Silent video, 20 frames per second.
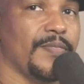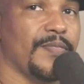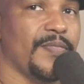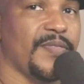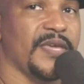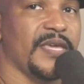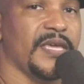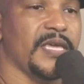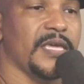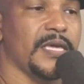
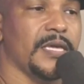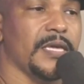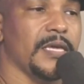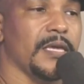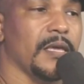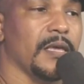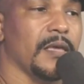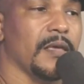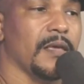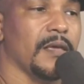The
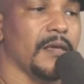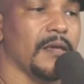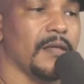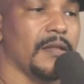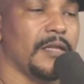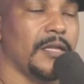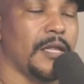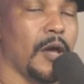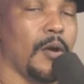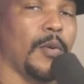
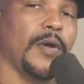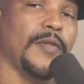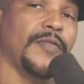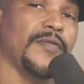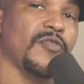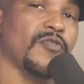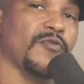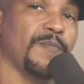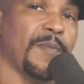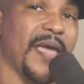lower
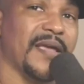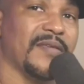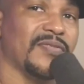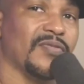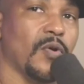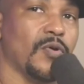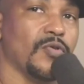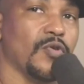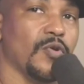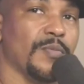the specs
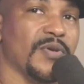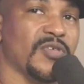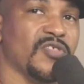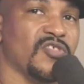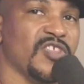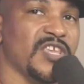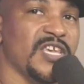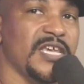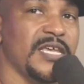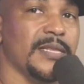on your
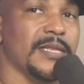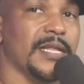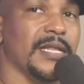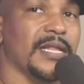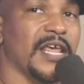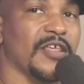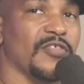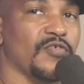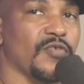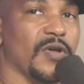machine, the
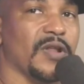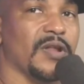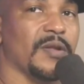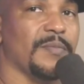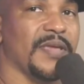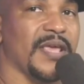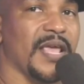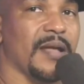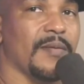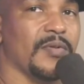less you're going to
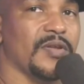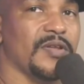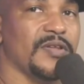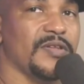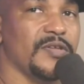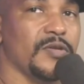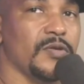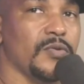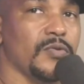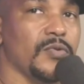be able to
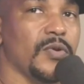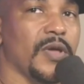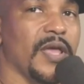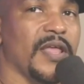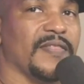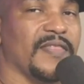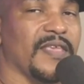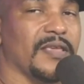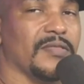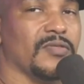do,
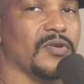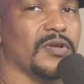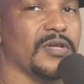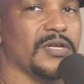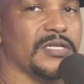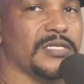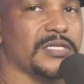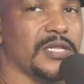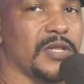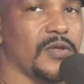and things are going
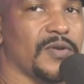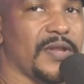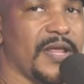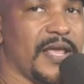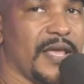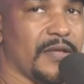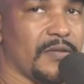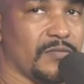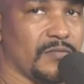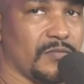to slow
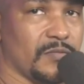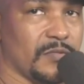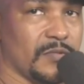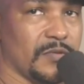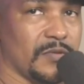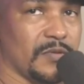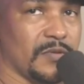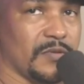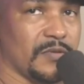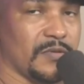down.
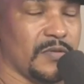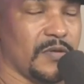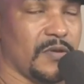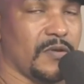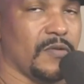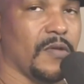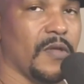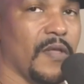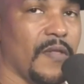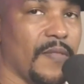
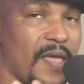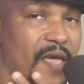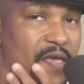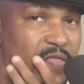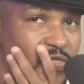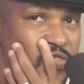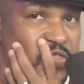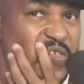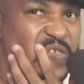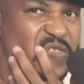So
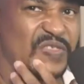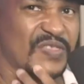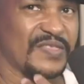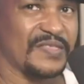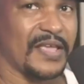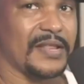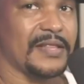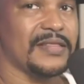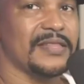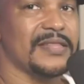that's just,
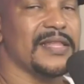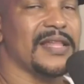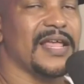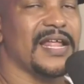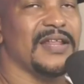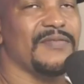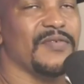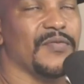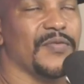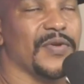that's
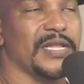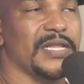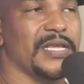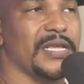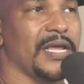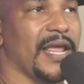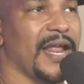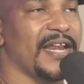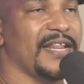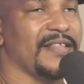not even
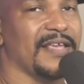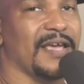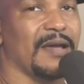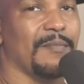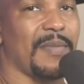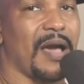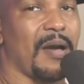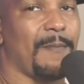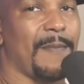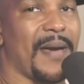really anything
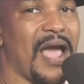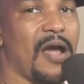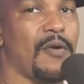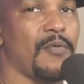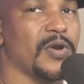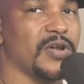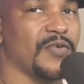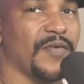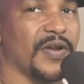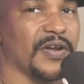about
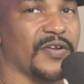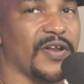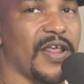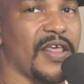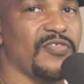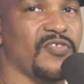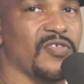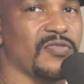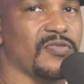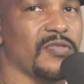Power Director.
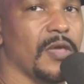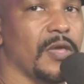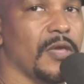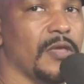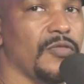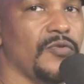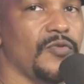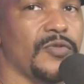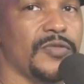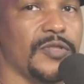That's just
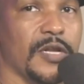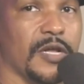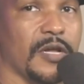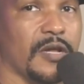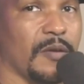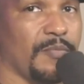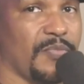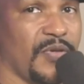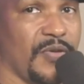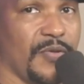using a
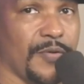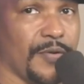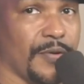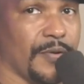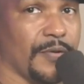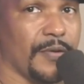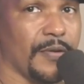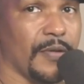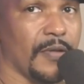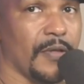
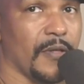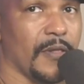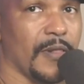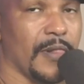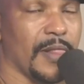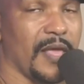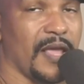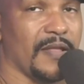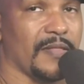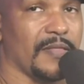computer.
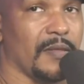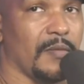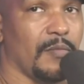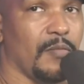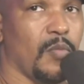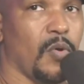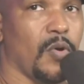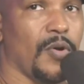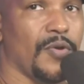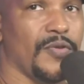Like the
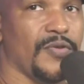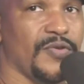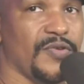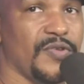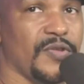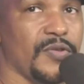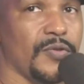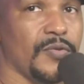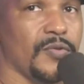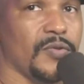more you
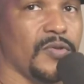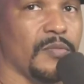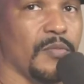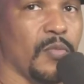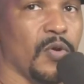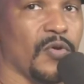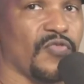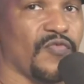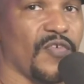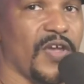do, the
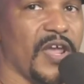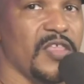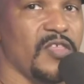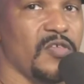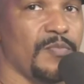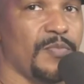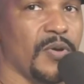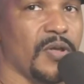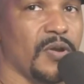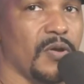more strain
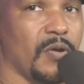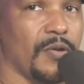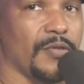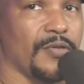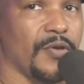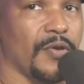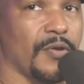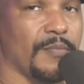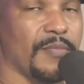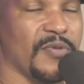you put on
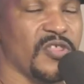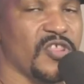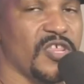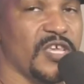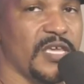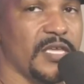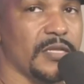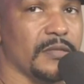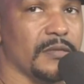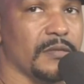your
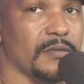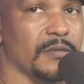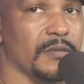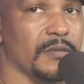machine.